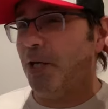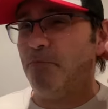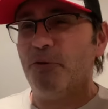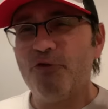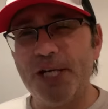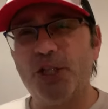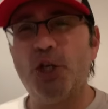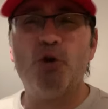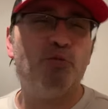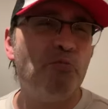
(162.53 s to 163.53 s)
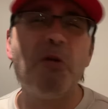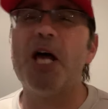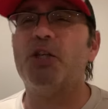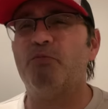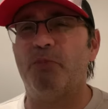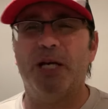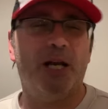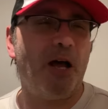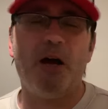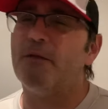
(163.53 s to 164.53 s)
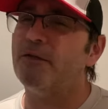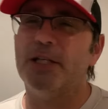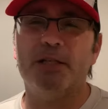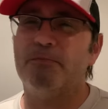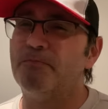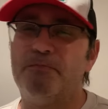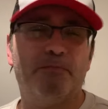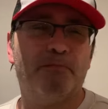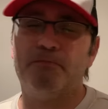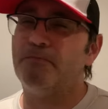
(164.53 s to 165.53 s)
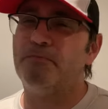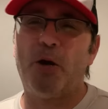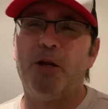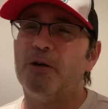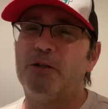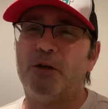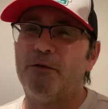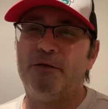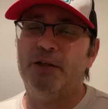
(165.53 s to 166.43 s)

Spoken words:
But Rick Shields must be laughing his bollocks off.